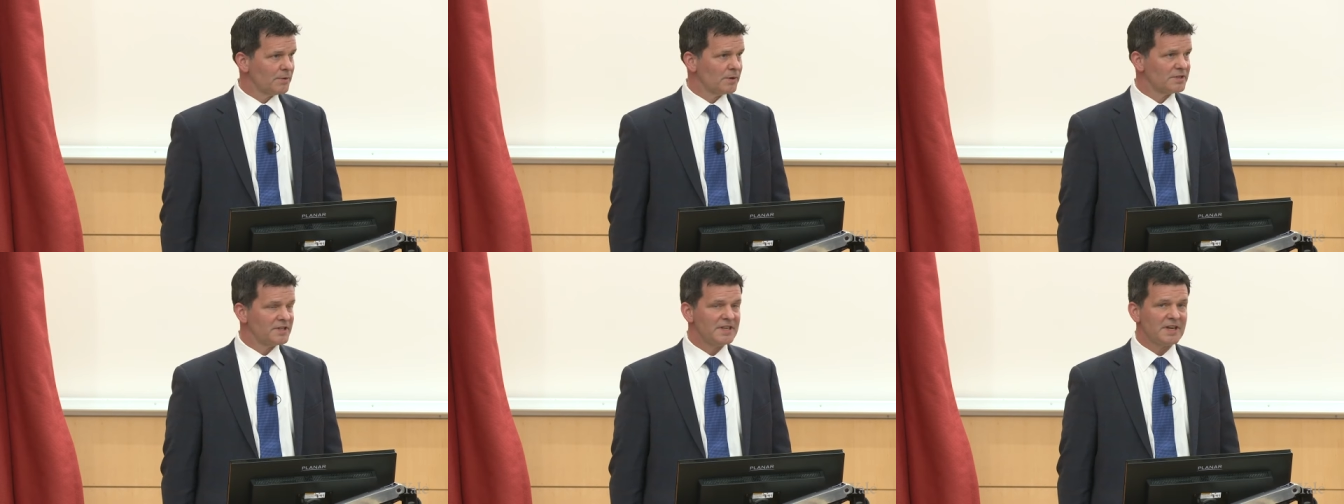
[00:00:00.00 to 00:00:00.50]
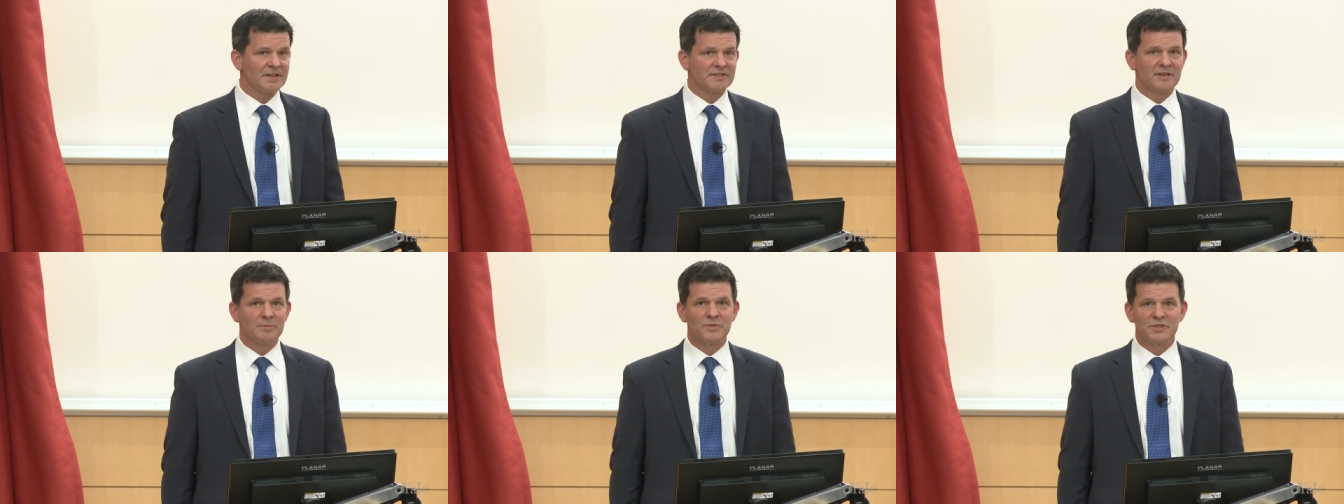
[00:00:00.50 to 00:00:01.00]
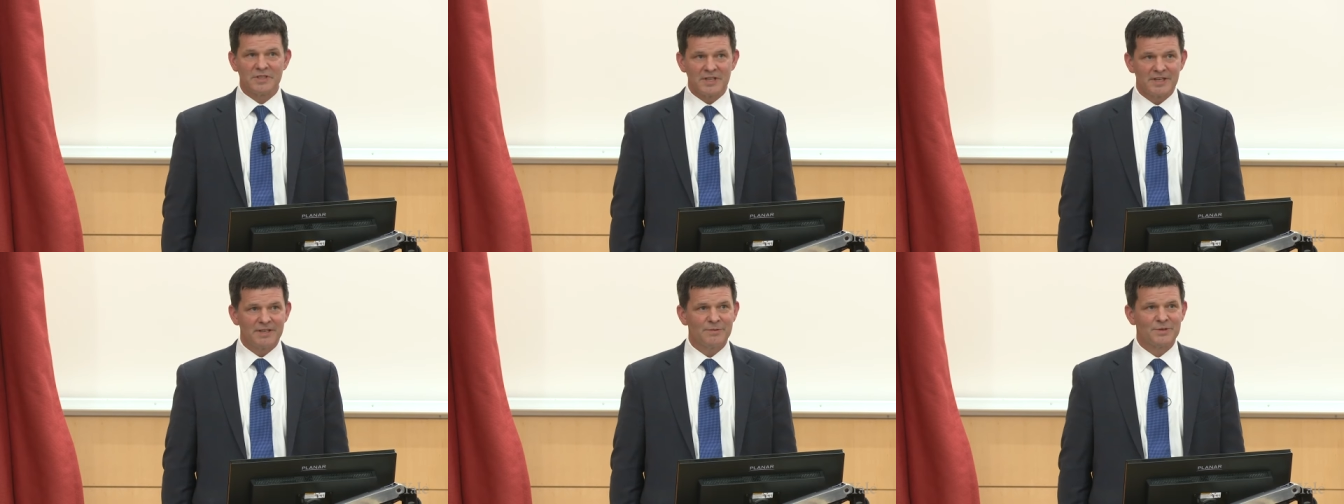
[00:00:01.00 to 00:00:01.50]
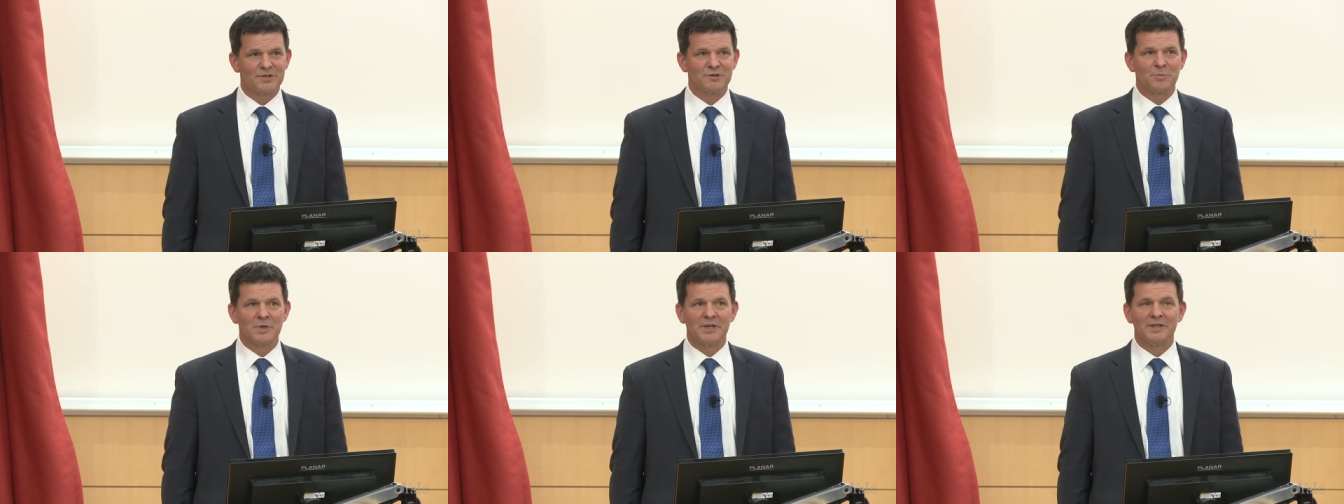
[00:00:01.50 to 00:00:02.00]
or TSMC, which
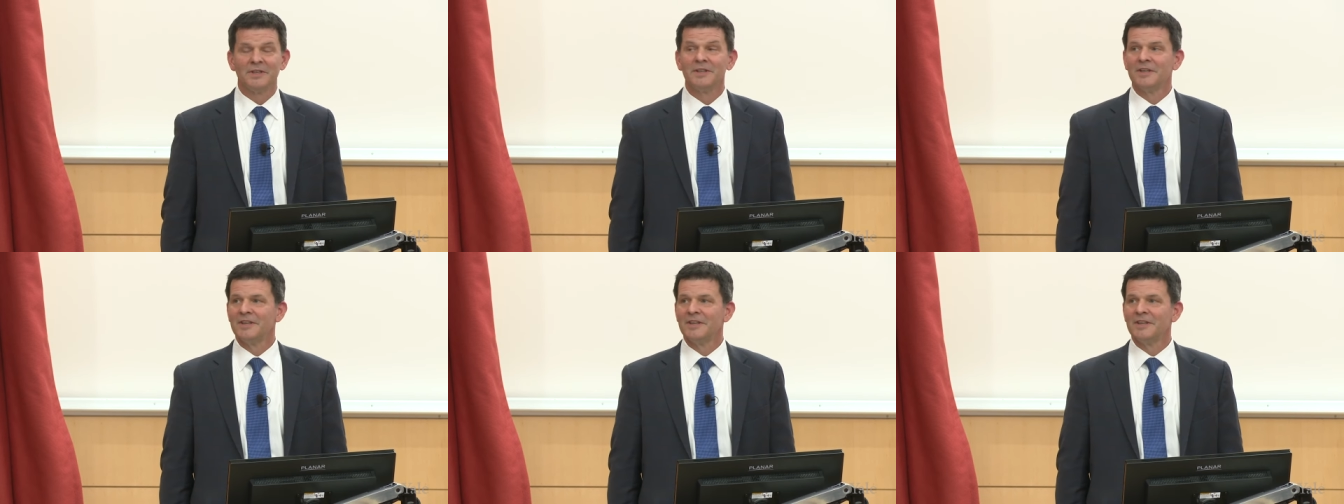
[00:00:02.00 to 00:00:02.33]
has been